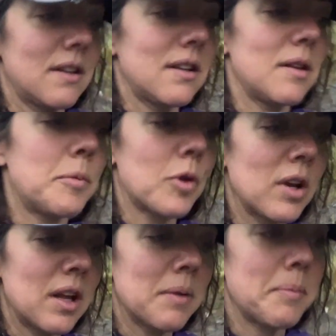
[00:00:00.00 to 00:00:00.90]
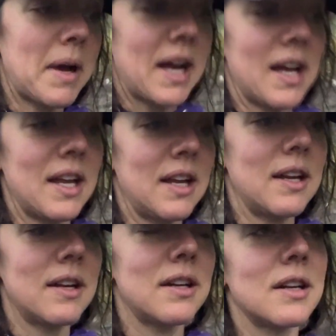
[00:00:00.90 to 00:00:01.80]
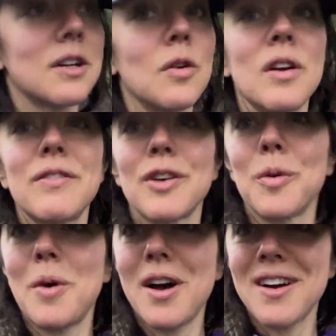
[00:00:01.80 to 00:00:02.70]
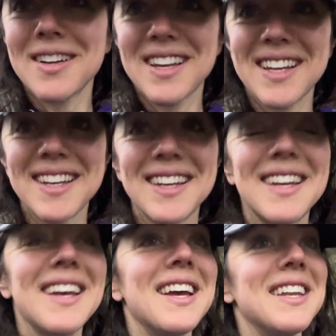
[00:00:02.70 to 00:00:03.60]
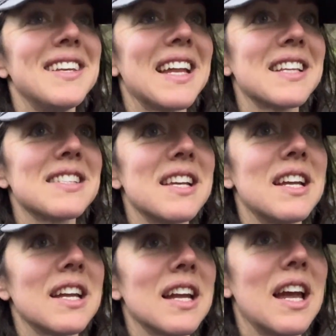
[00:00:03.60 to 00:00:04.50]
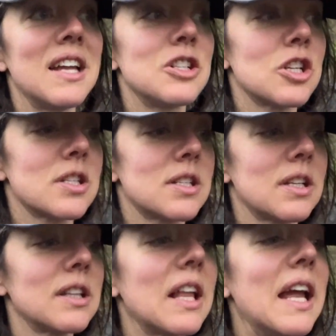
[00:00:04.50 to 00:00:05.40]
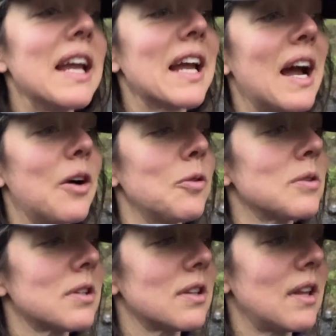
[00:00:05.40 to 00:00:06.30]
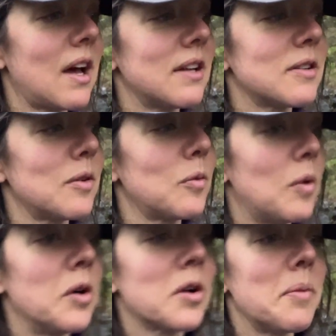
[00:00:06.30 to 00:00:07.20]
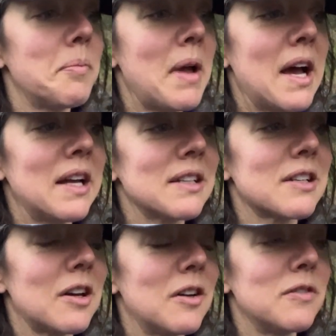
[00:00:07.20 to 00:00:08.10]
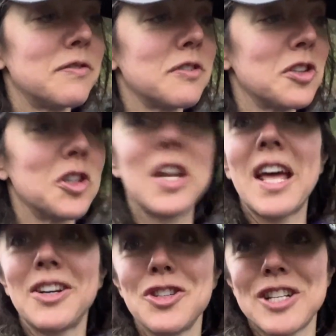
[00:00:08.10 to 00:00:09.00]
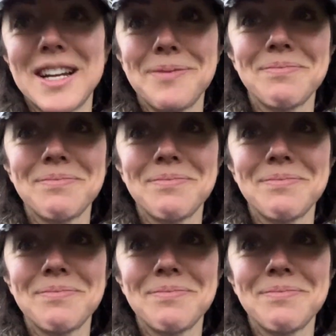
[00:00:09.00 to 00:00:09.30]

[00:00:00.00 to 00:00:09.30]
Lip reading: the morning by going for a walk and dancing and just laying out that welcome mat of good energy.